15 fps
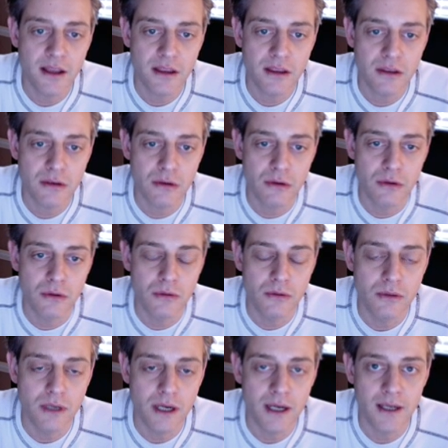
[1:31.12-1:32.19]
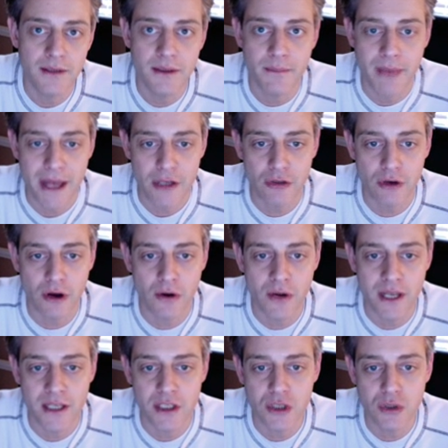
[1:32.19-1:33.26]
through the metro
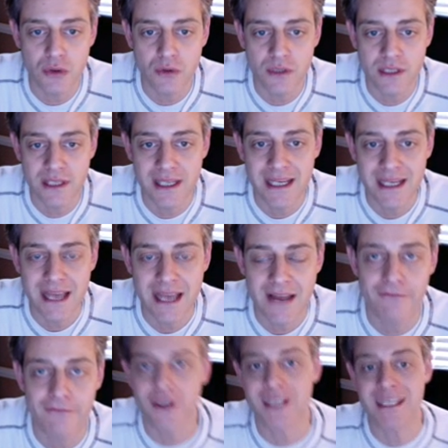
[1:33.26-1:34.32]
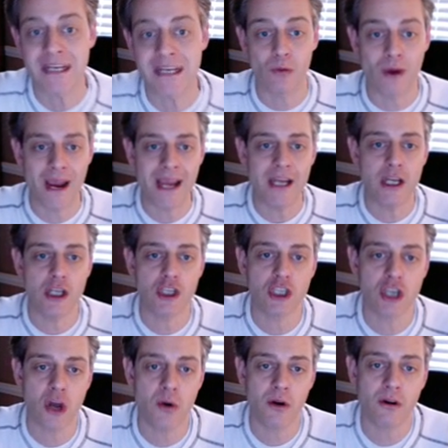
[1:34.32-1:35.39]
into sleet and freezing rain,
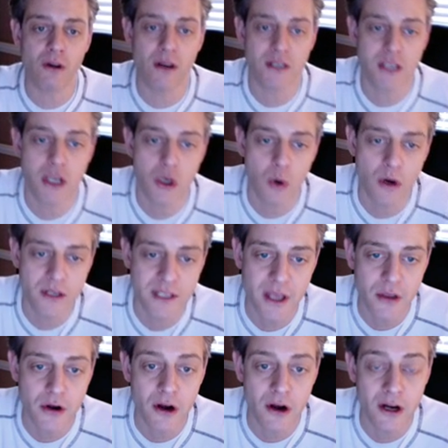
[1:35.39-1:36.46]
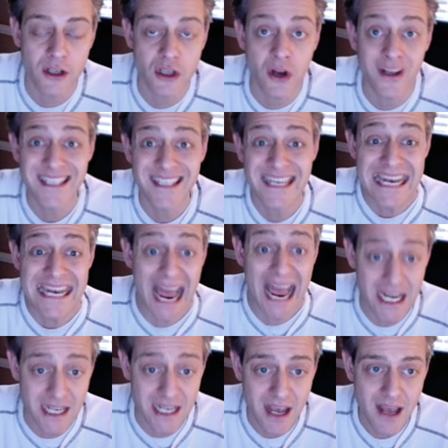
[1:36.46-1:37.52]
snow across the north, southern Arkansas. It's
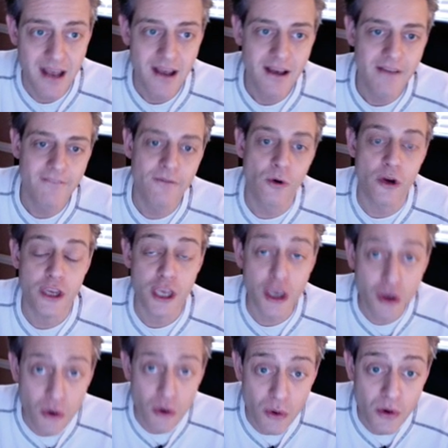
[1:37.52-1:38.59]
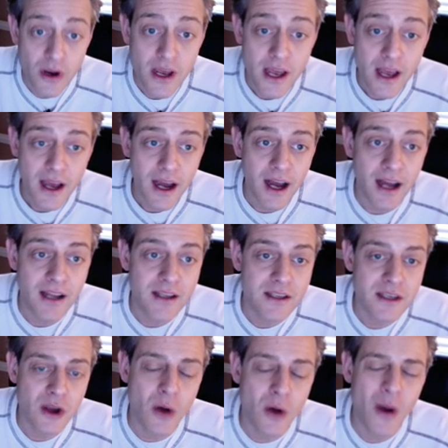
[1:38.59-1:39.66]
tonight for you.
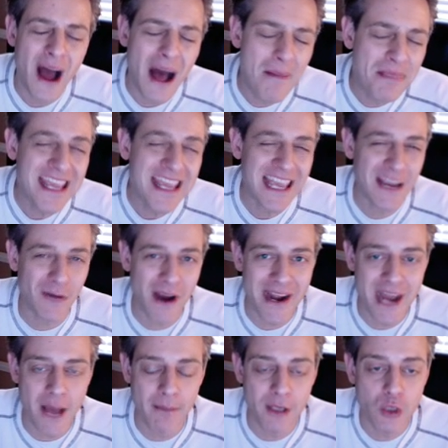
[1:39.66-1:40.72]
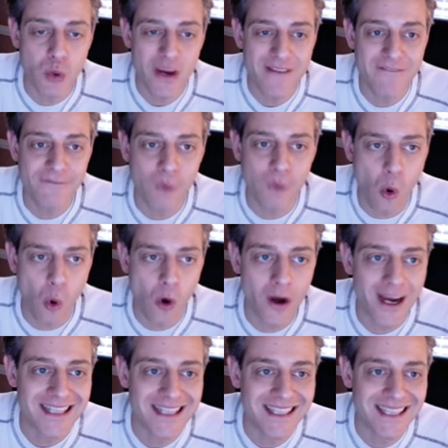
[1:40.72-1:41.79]
So I'm thinking right now between
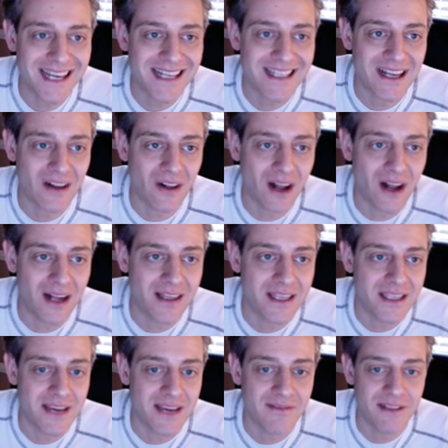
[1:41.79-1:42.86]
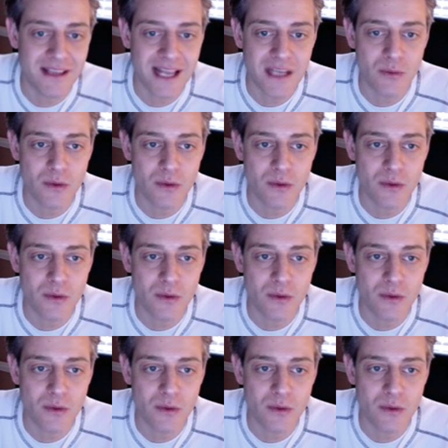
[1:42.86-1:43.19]
4 and 6 o'clock this evening. That's when